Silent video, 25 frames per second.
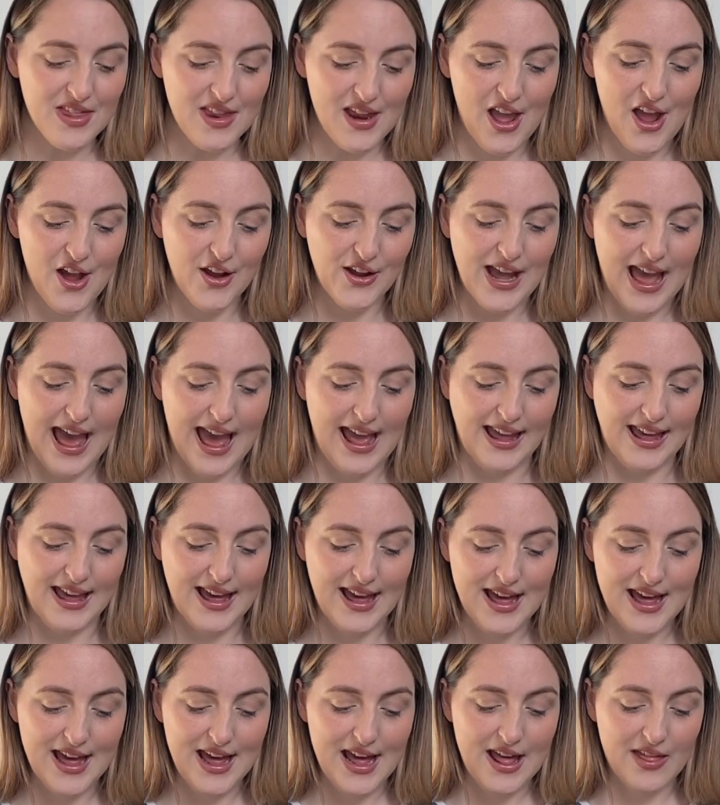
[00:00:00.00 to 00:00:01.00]
Okay,
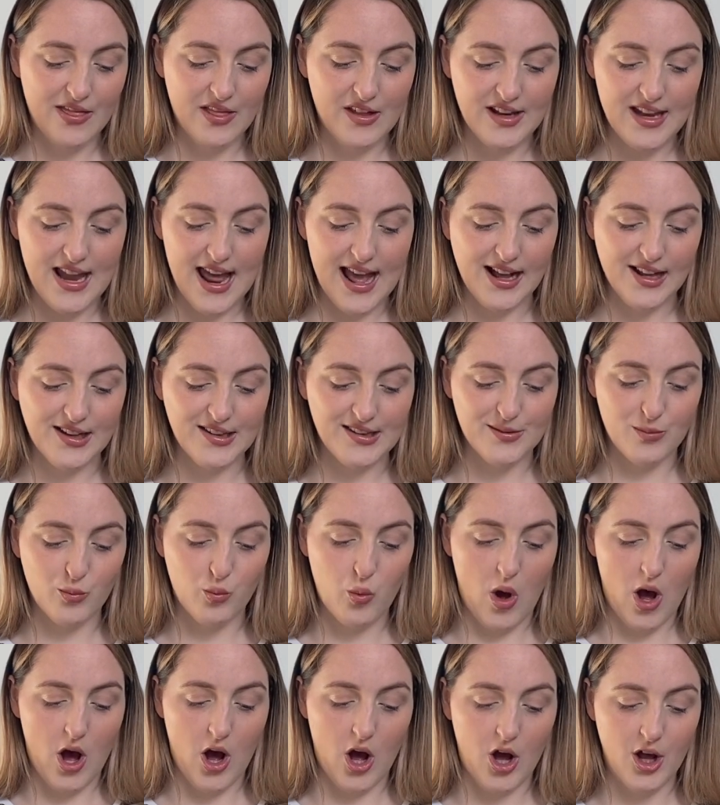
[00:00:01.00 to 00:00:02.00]
the next
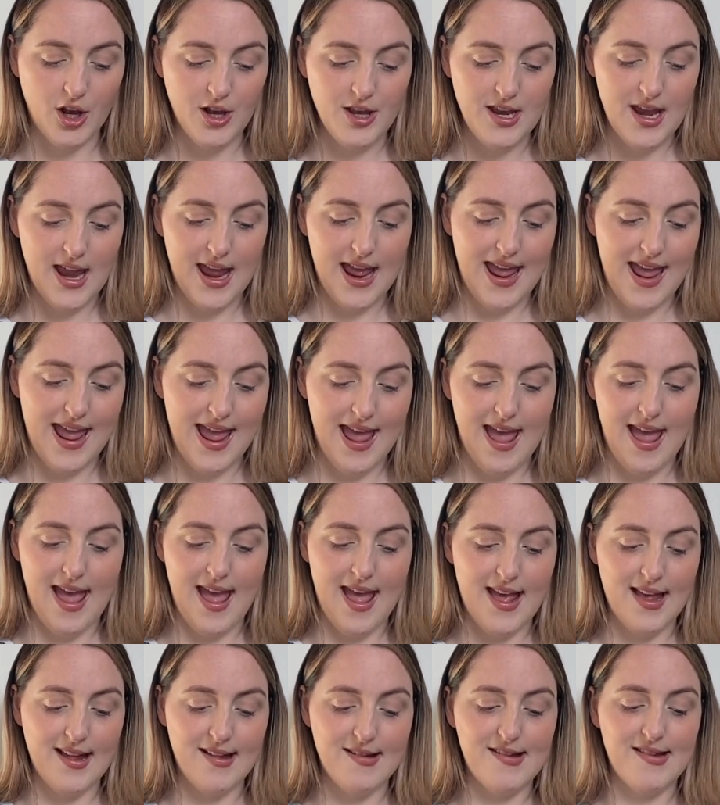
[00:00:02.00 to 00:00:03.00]
one
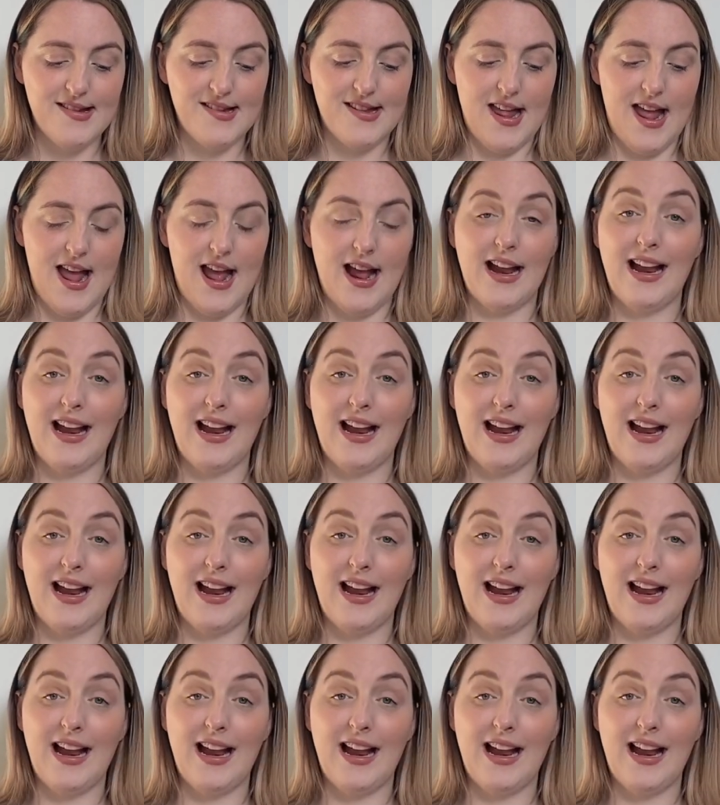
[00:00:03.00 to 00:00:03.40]
is